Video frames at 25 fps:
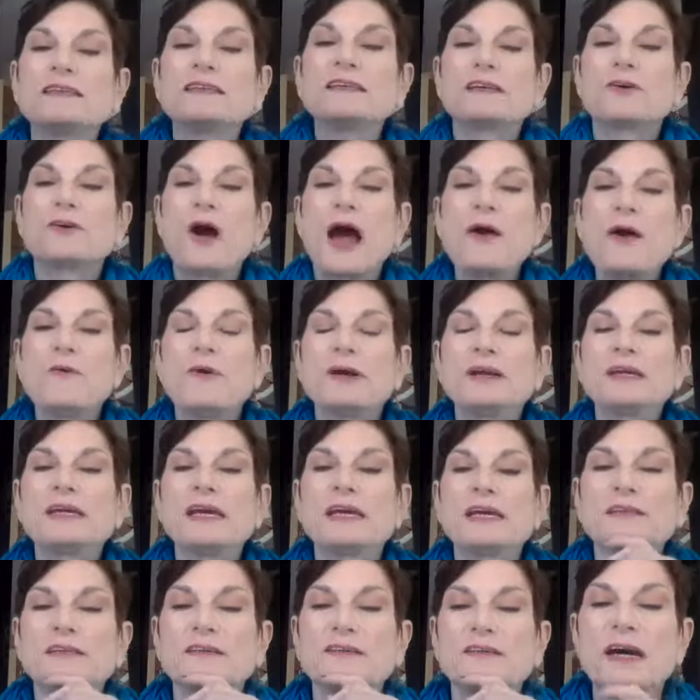to I want to
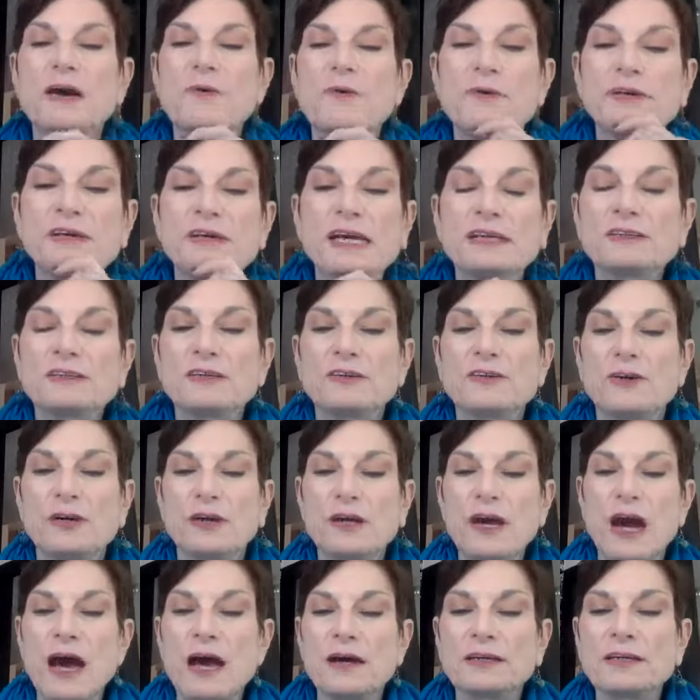get to I want to get to
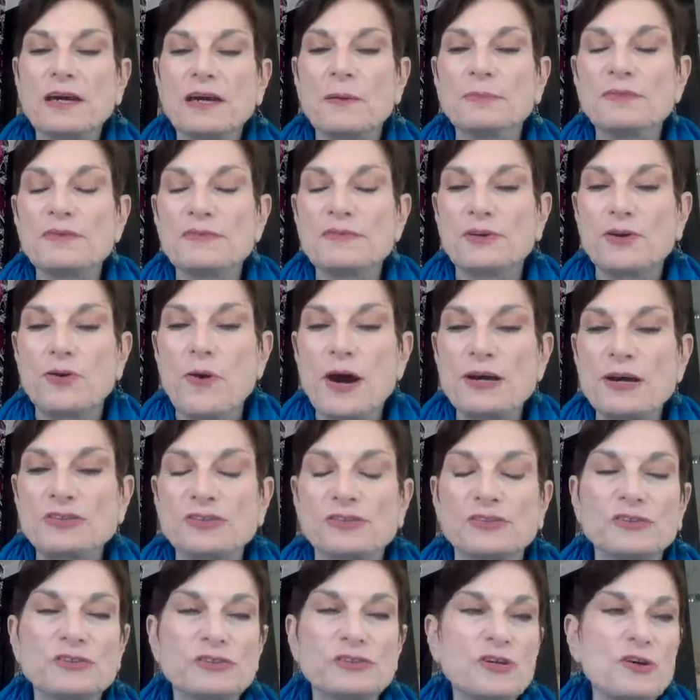uh, a couple of the
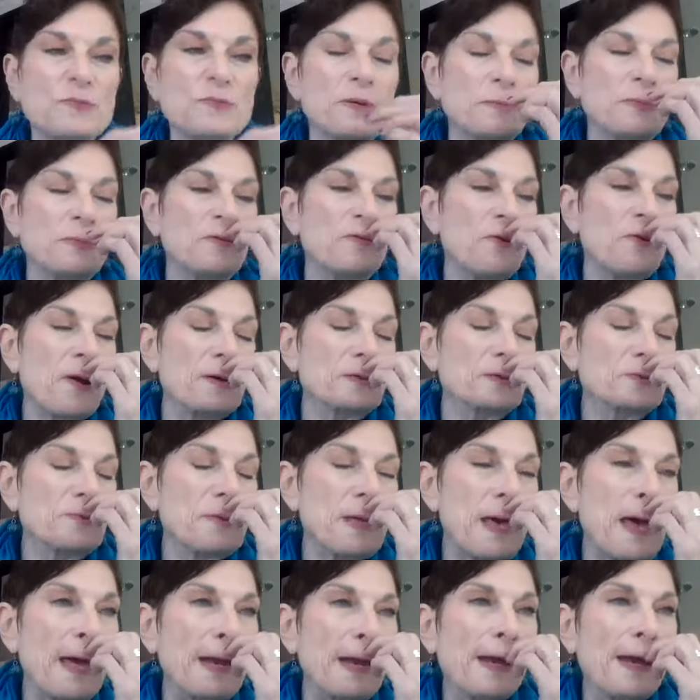questions too. But before
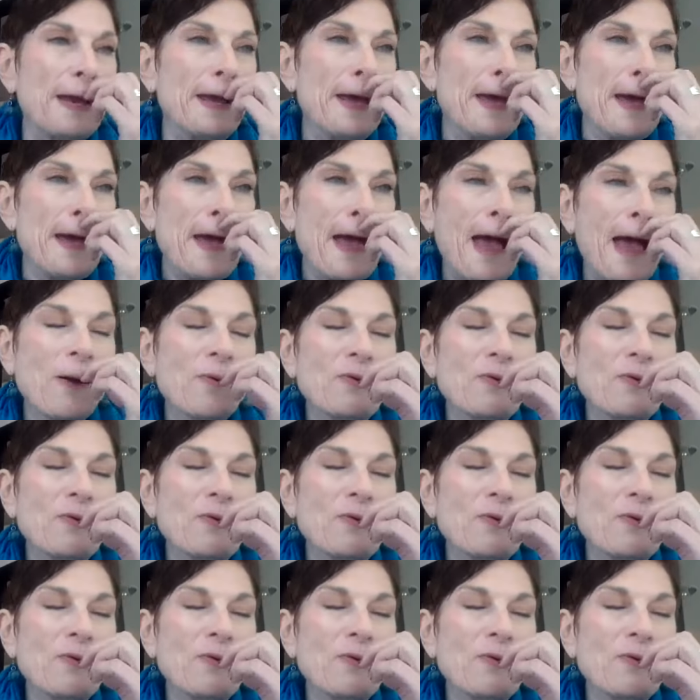mm-hmm. that, I